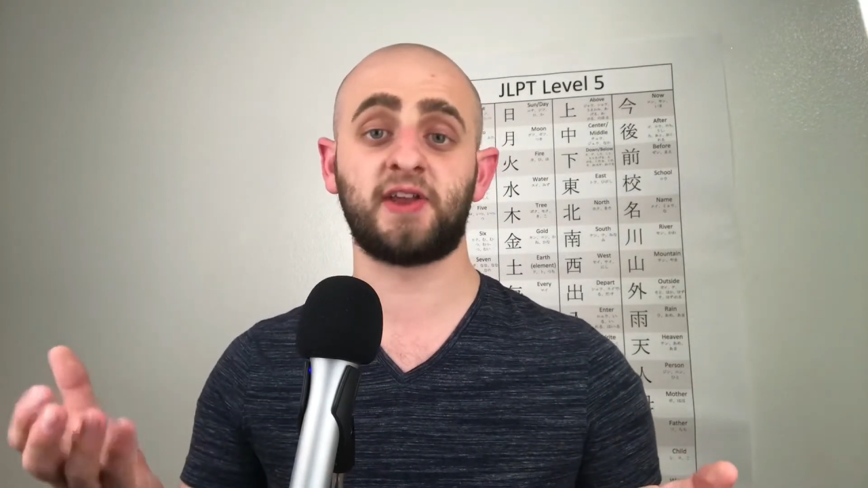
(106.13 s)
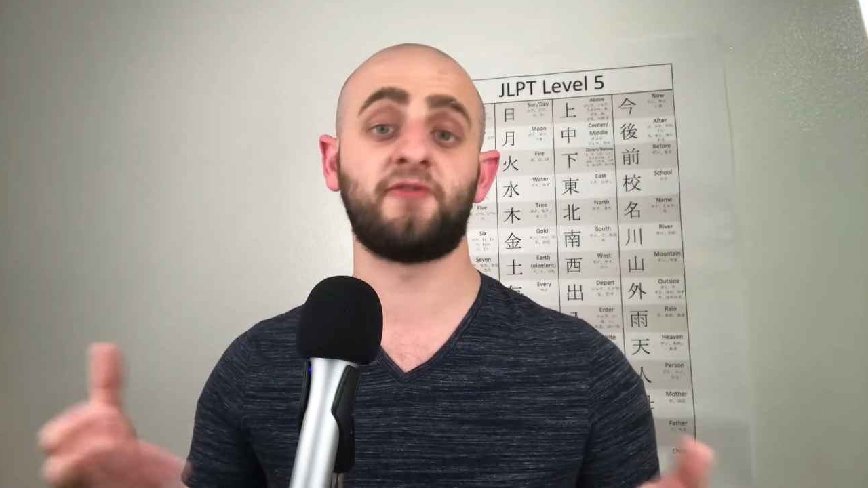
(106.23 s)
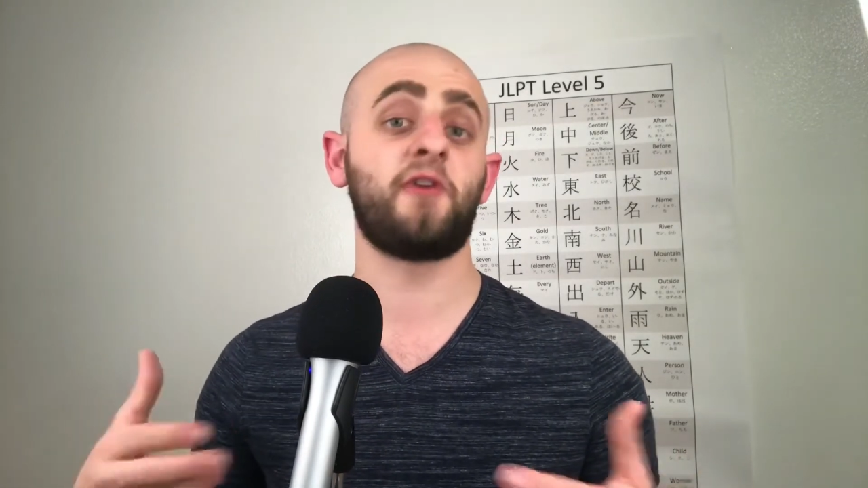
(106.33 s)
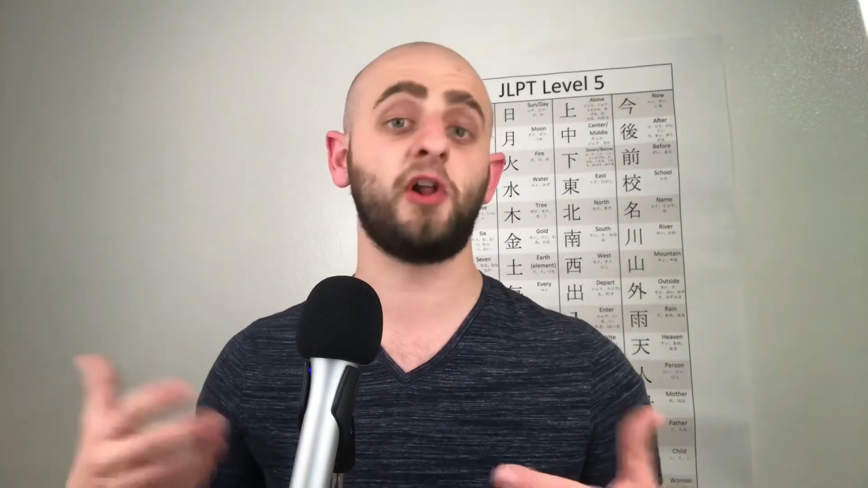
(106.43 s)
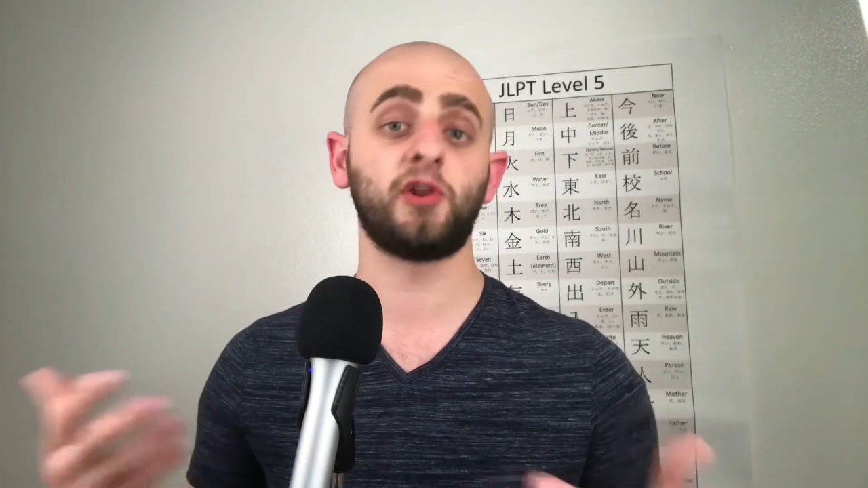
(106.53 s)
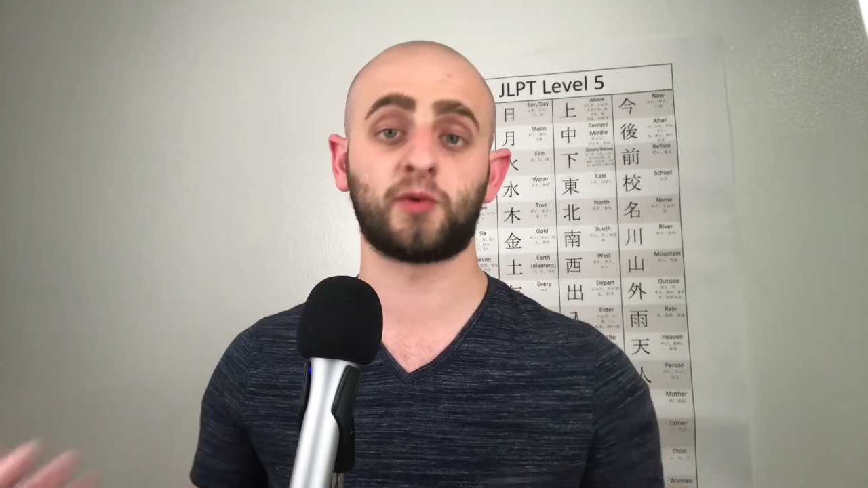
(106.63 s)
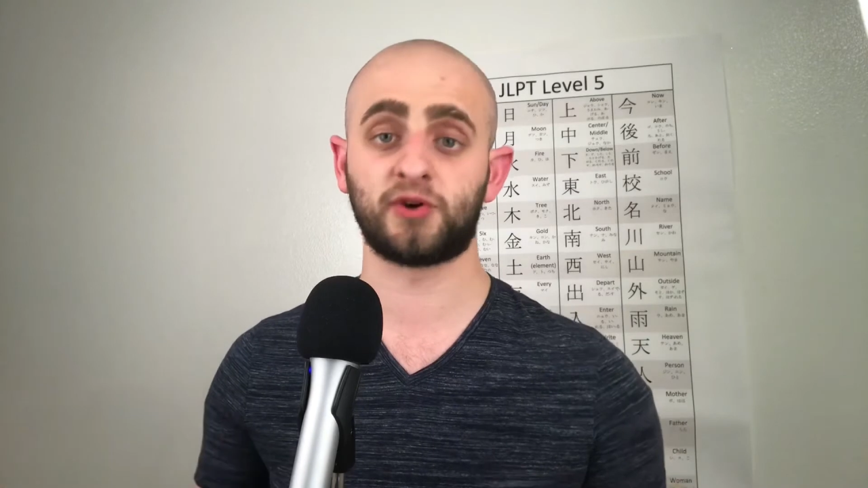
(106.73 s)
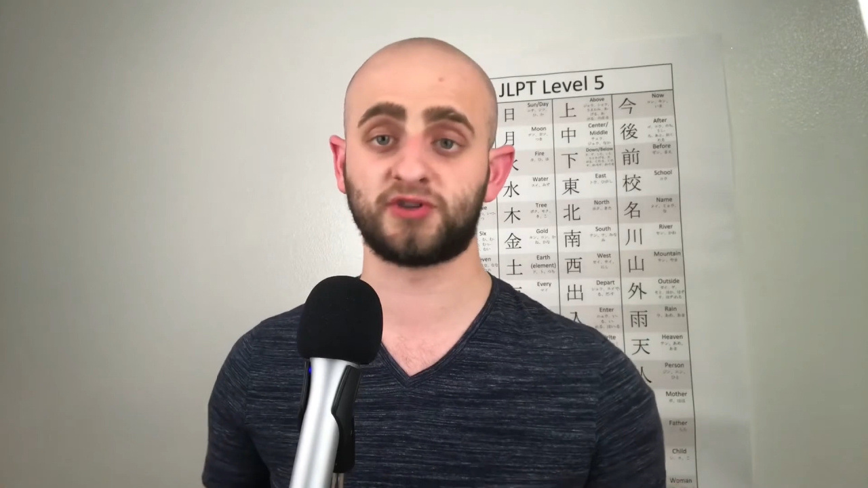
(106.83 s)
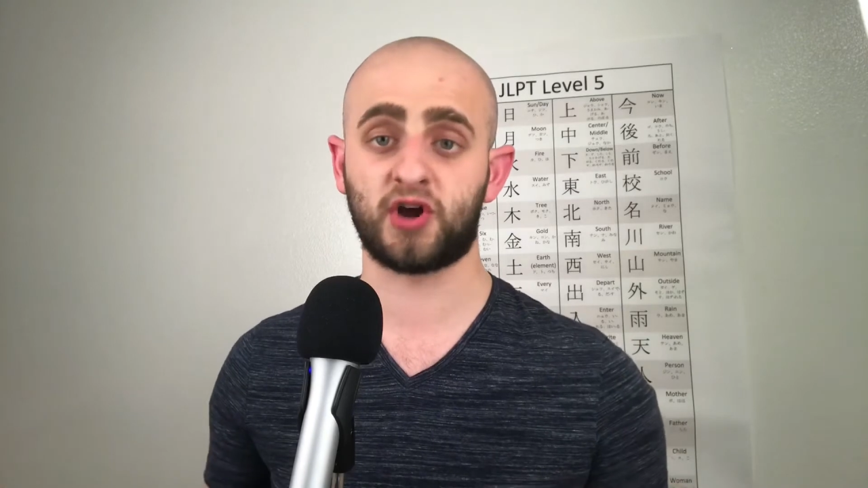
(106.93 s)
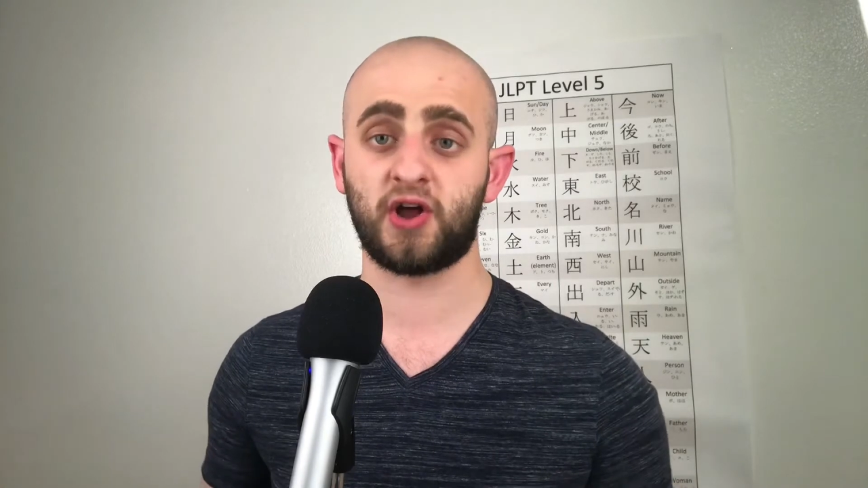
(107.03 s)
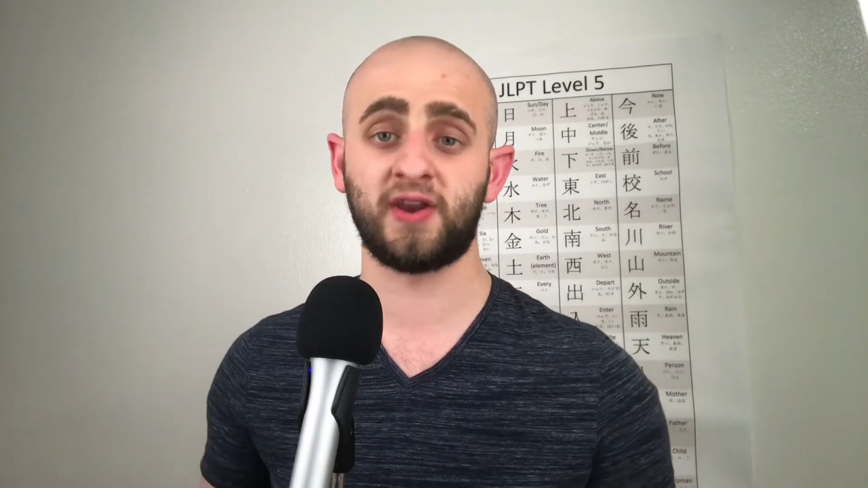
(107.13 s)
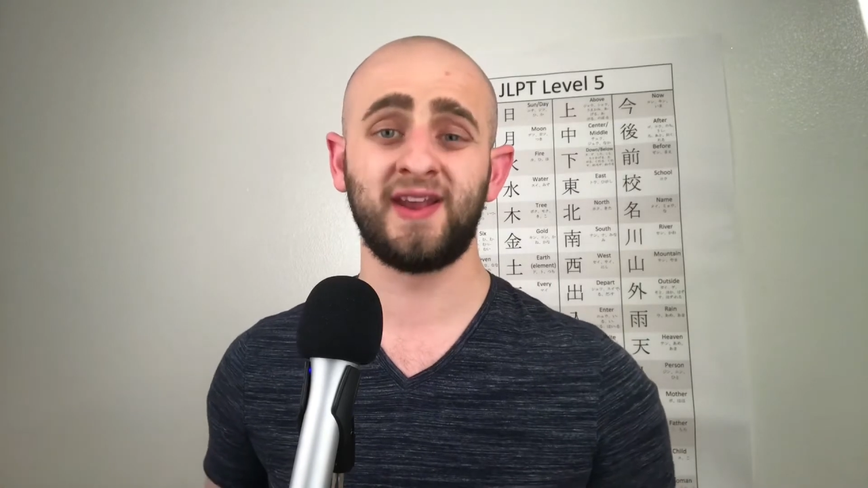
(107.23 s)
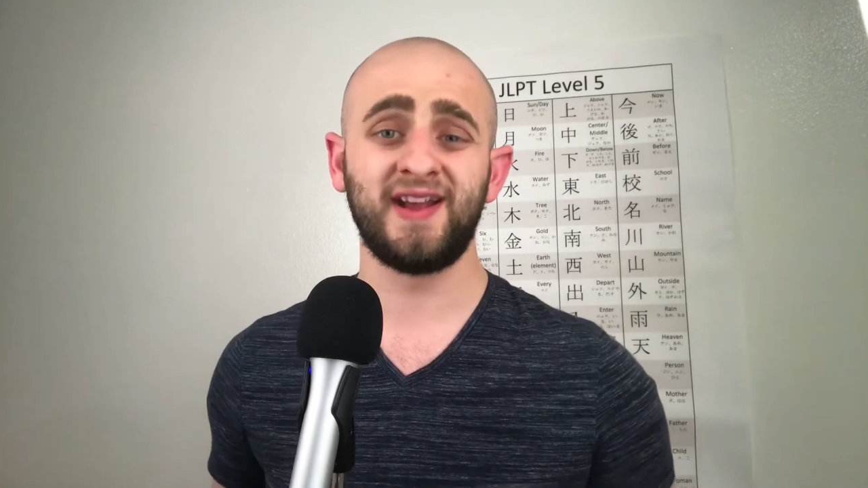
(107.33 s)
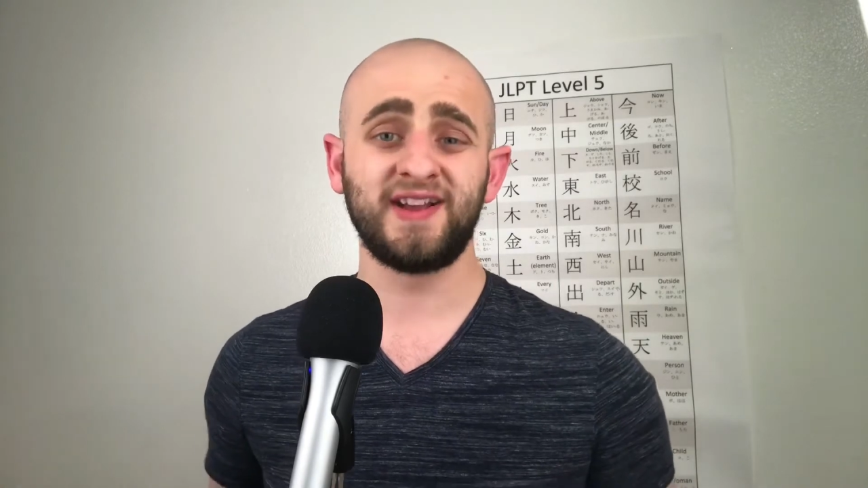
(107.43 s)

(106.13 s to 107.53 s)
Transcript: and followers on